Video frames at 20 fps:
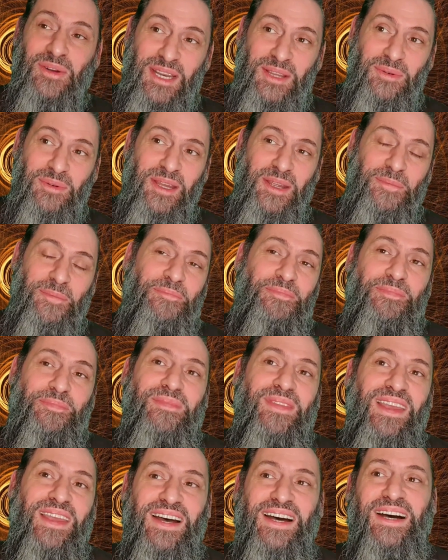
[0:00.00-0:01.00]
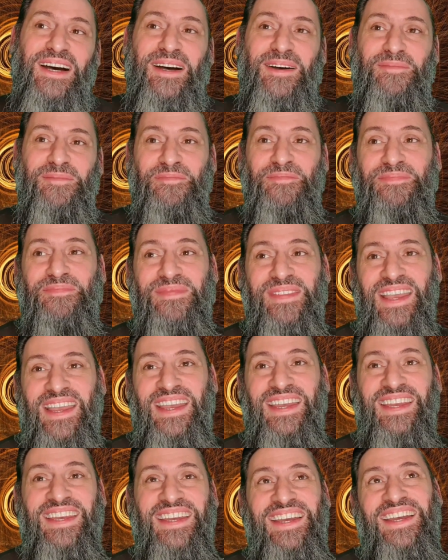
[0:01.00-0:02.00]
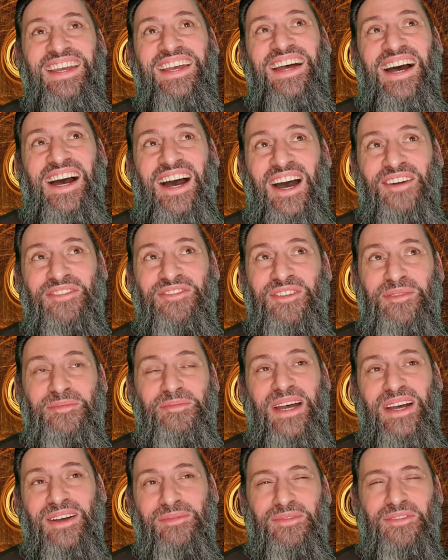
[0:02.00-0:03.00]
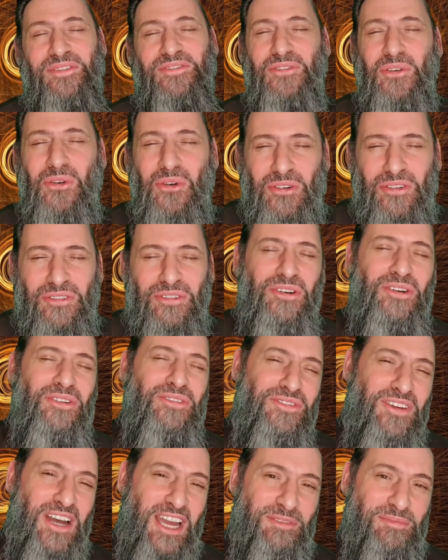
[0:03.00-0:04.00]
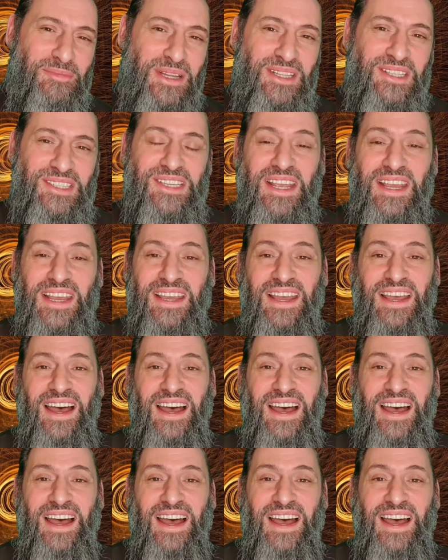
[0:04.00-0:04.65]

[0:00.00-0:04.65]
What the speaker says: So anyway, after about 4 or 5 months,